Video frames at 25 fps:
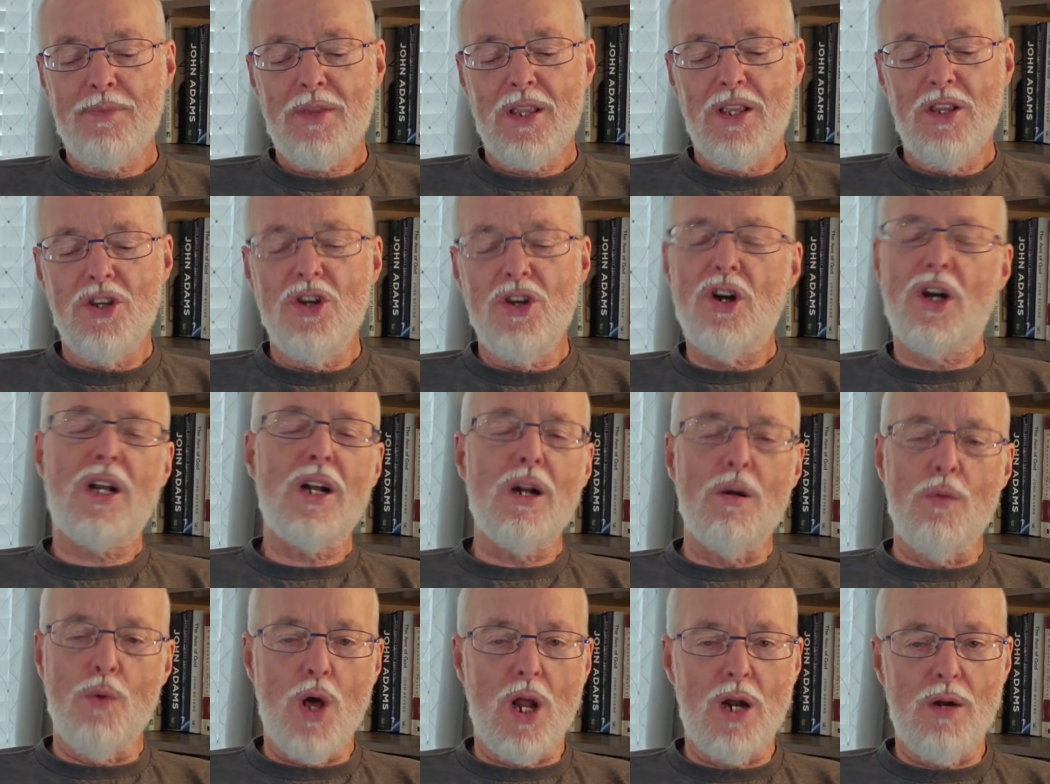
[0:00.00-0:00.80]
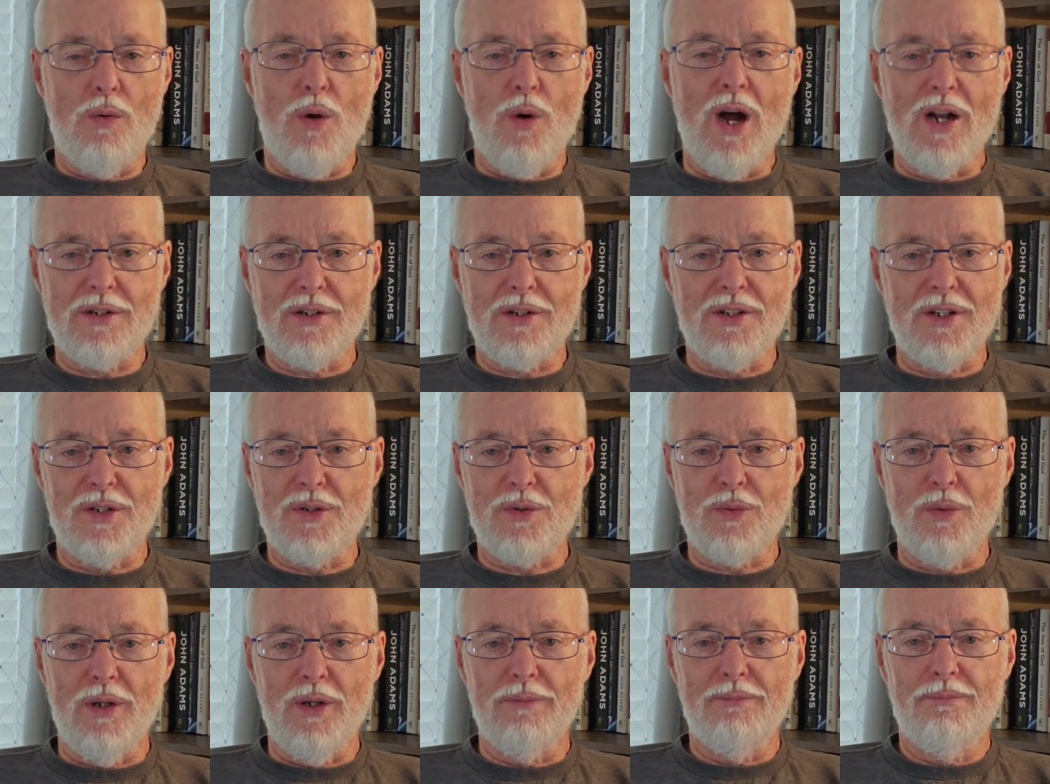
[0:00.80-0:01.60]
you're going to want to watch
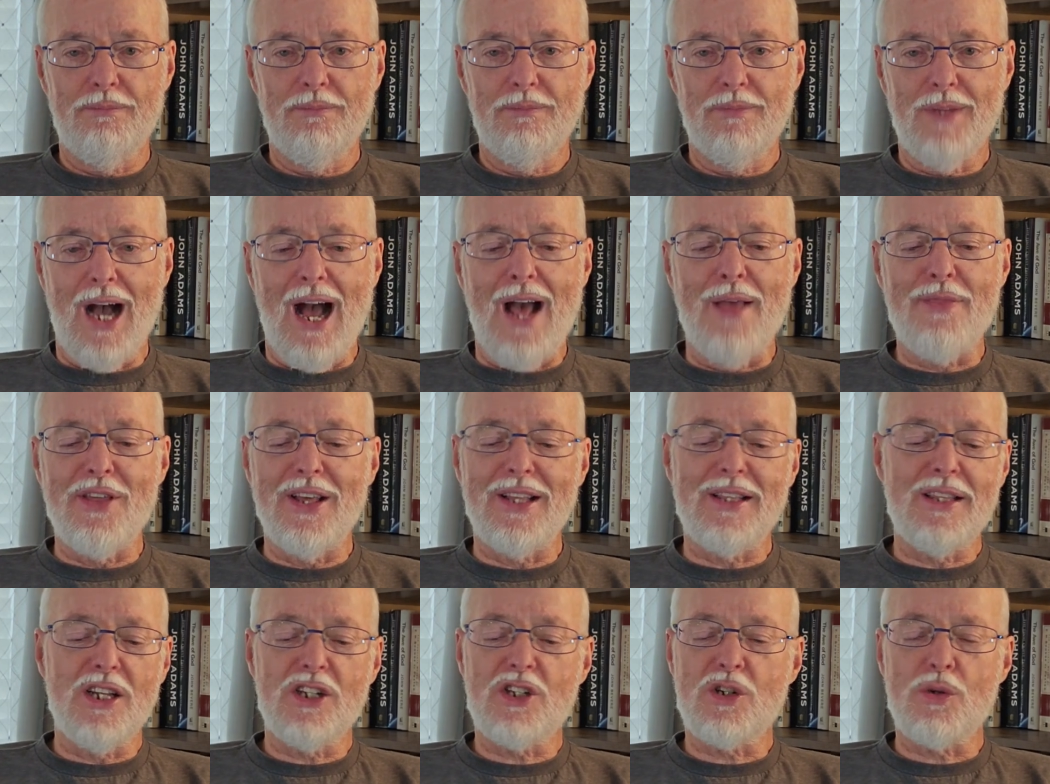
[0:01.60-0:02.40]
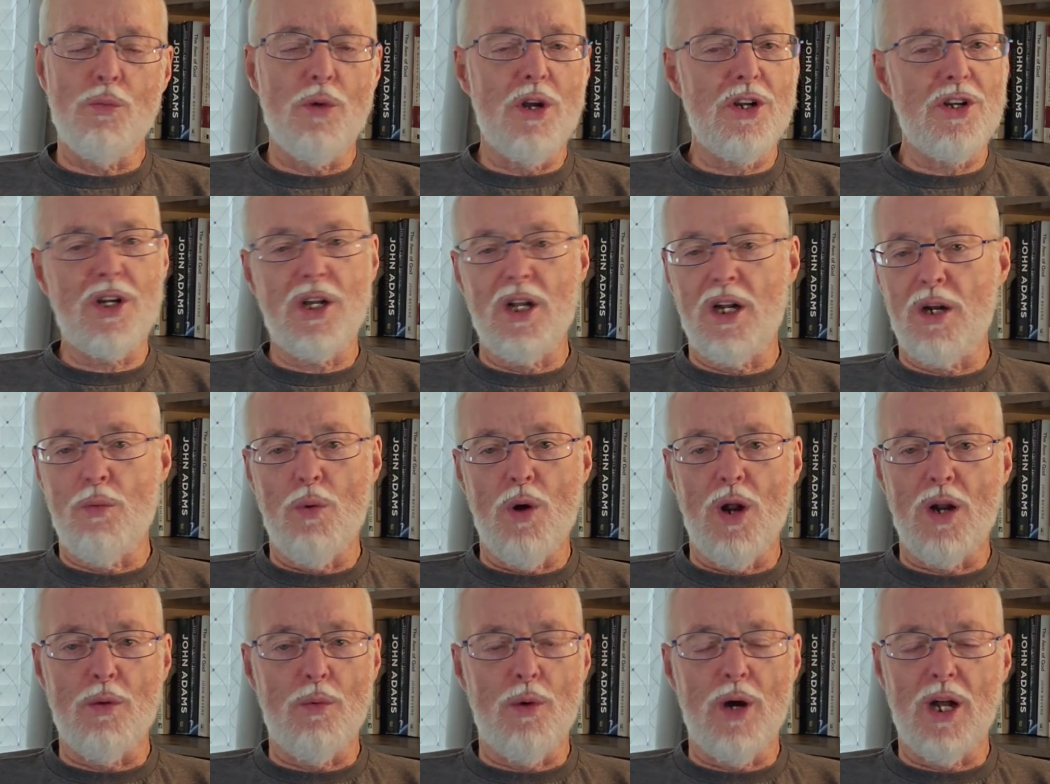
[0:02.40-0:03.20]
this one. I think this is one you're going to
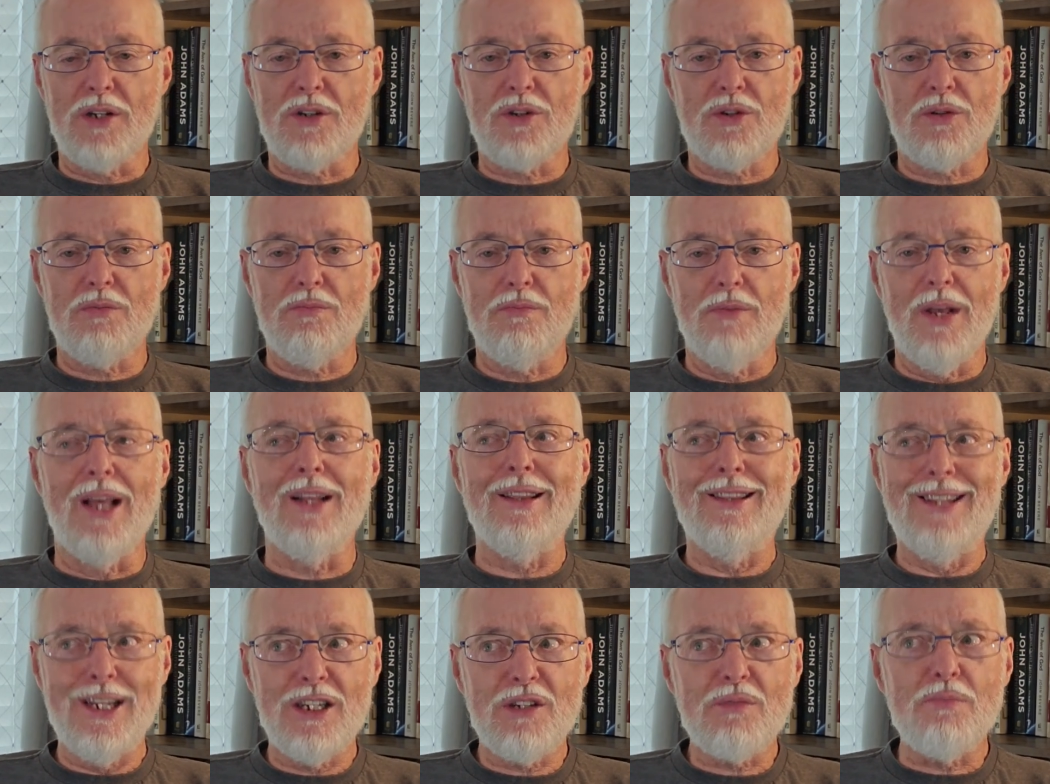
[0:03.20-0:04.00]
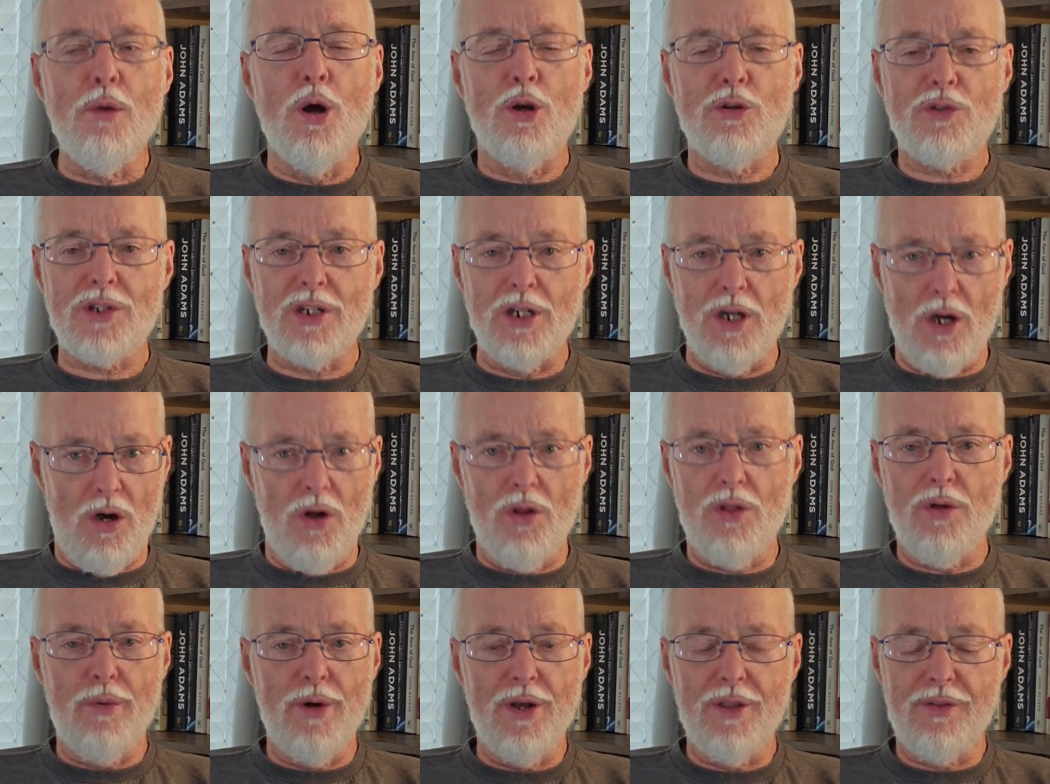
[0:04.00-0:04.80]
want to watch at least mostly
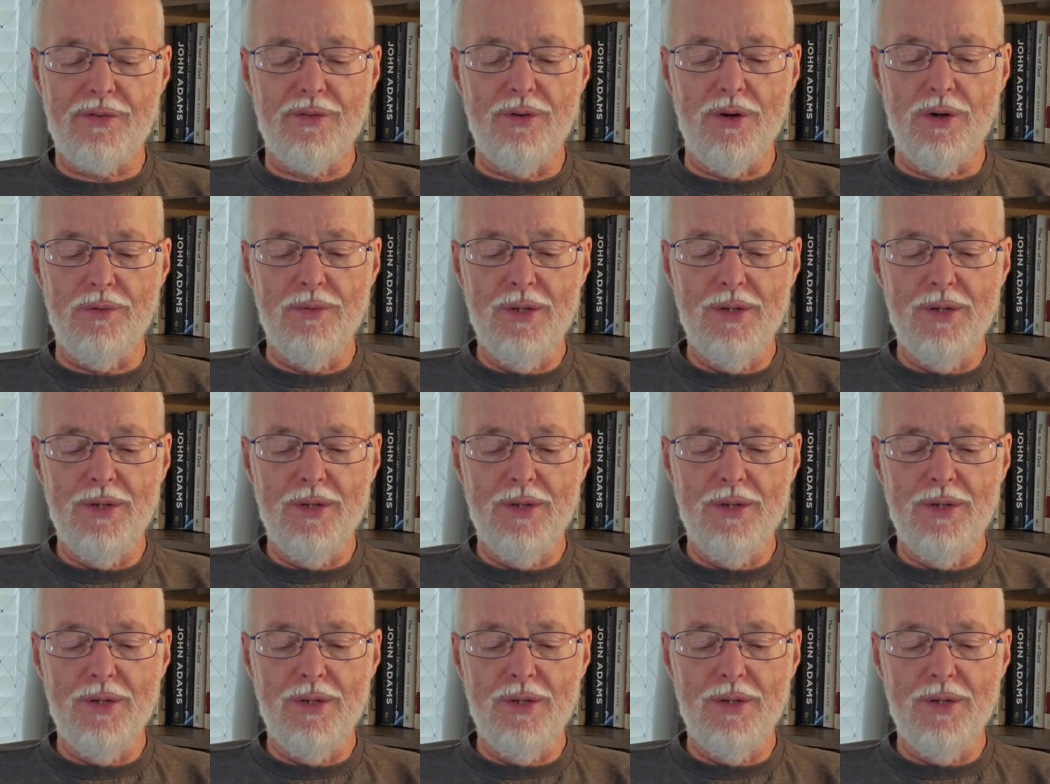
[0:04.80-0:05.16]
all the way through.